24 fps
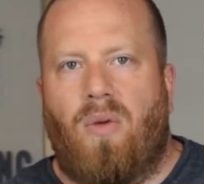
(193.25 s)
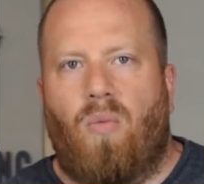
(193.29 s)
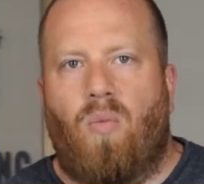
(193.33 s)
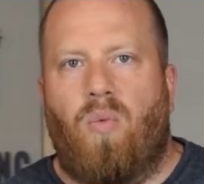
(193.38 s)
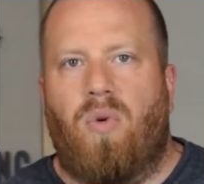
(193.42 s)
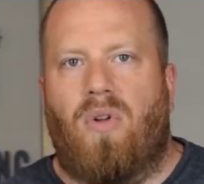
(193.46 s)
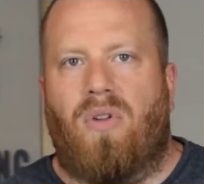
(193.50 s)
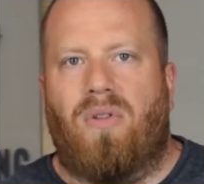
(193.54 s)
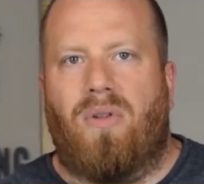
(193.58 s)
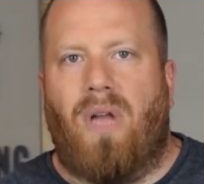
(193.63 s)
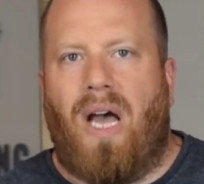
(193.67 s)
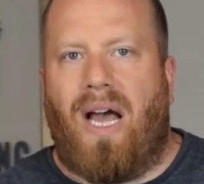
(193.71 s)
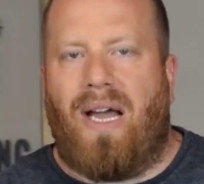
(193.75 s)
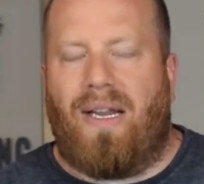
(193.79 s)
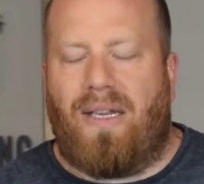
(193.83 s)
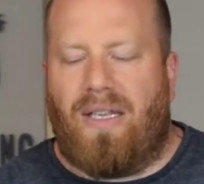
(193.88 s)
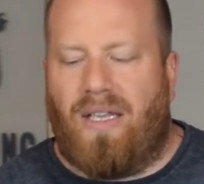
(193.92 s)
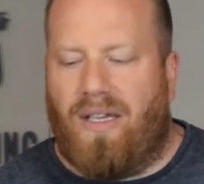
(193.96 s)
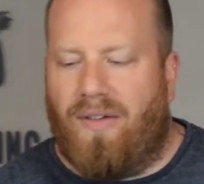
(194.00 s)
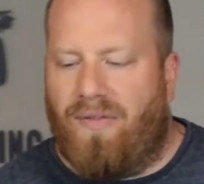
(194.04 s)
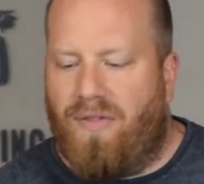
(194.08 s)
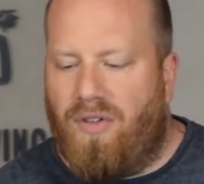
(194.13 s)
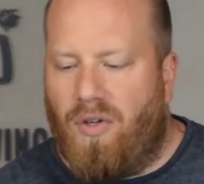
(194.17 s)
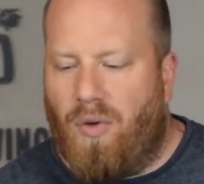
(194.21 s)
will not
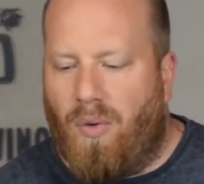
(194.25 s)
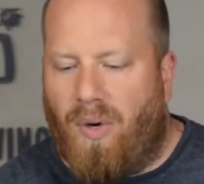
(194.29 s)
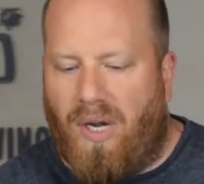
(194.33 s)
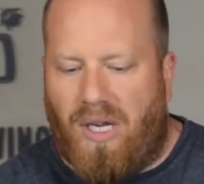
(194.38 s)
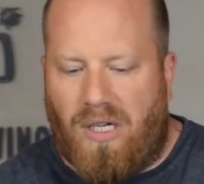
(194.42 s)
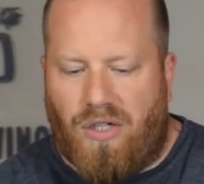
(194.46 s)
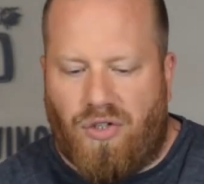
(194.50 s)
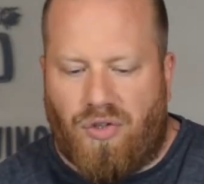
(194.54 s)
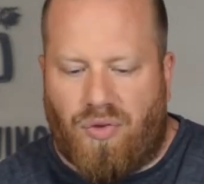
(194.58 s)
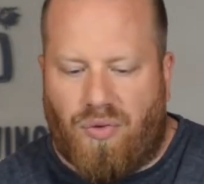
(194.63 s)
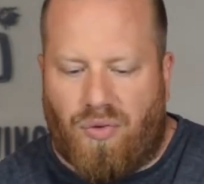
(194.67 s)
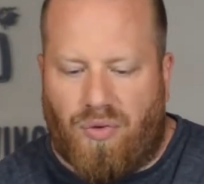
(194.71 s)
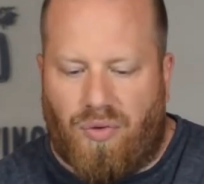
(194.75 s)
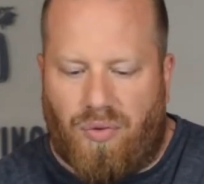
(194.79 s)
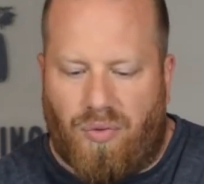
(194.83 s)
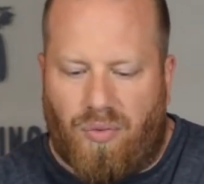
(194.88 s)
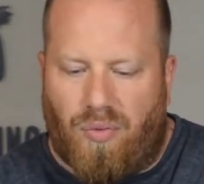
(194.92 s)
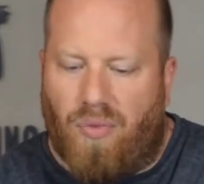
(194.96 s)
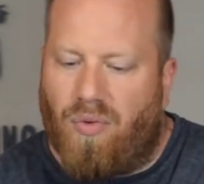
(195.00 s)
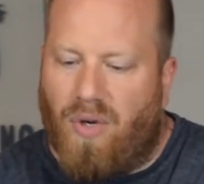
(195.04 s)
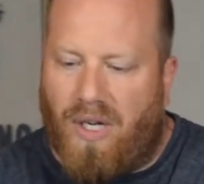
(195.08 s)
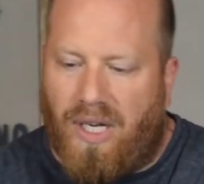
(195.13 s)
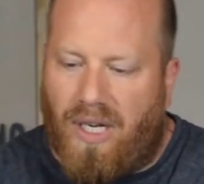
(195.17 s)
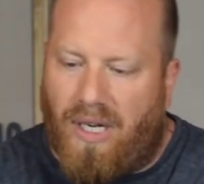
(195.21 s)
give you a true
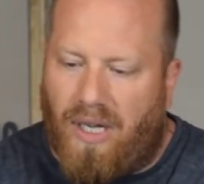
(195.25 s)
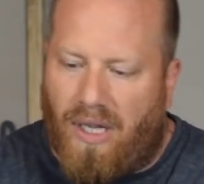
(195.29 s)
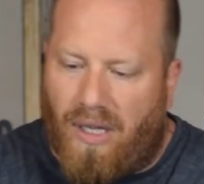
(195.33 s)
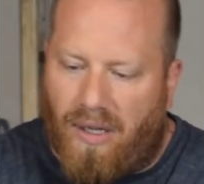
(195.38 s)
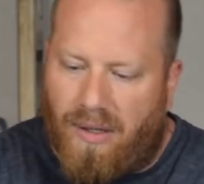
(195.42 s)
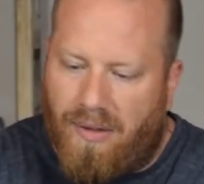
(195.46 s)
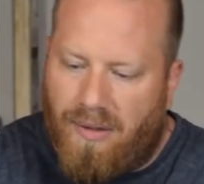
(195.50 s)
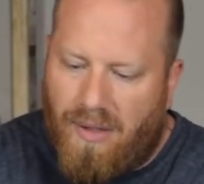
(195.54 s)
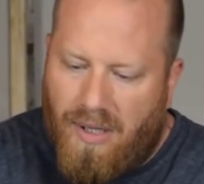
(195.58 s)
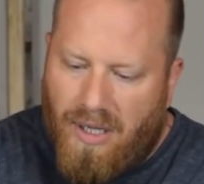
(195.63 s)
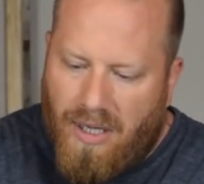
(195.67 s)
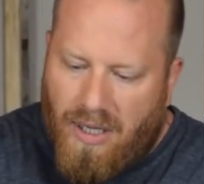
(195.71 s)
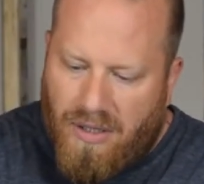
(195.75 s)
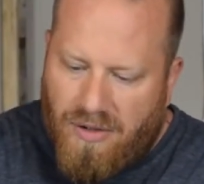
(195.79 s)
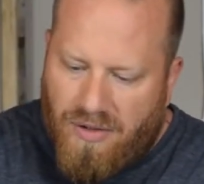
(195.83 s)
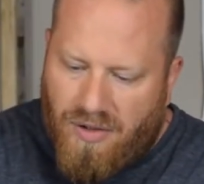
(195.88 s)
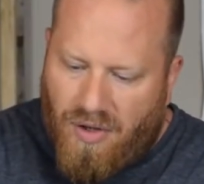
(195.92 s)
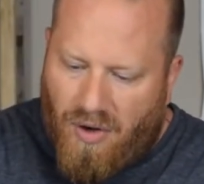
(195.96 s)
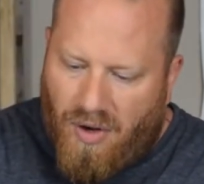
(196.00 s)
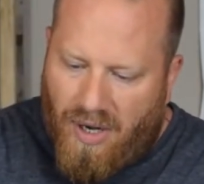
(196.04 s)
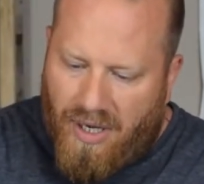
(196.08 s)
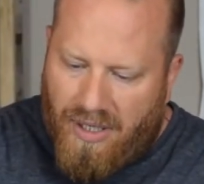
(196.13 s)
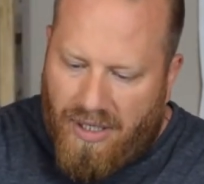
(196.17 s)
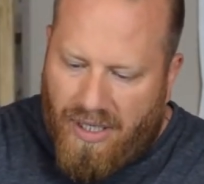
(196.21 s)
reading. Let's
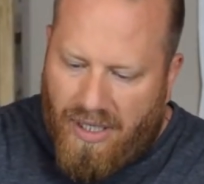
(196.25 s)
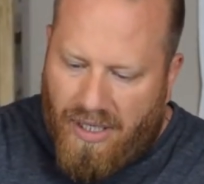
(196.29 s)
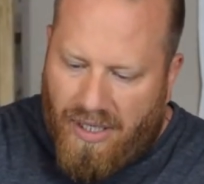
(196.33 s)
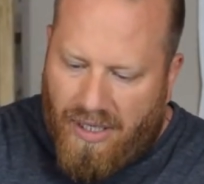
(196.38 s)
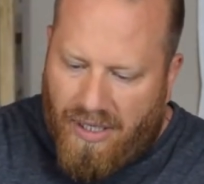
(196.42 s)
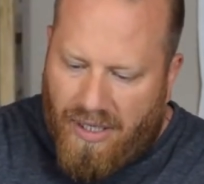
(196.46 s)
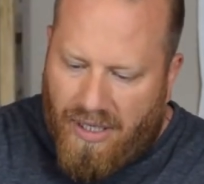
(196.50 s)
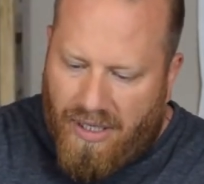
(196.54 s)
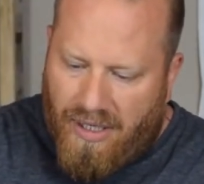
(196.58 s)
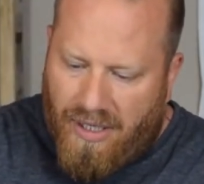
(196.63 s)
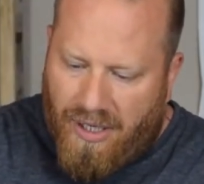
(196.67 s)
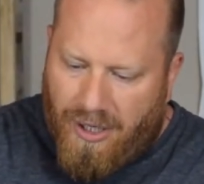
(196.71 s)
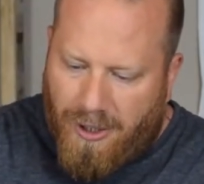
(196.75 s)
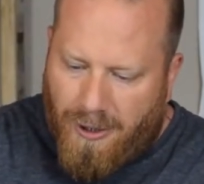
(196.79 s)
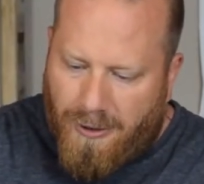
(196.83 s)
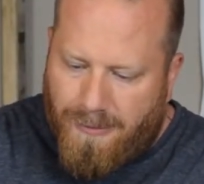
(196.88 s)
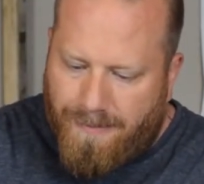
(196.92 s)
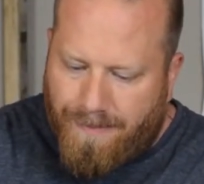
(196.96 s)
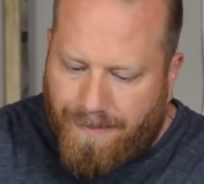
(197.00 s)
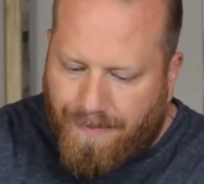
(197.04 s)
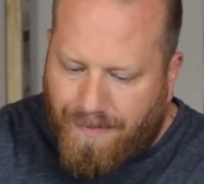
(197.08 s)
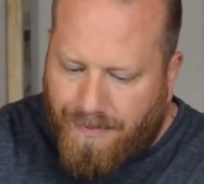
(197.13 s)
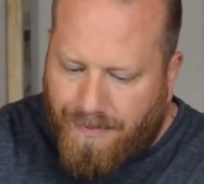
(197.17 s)
go ahead and get it in here.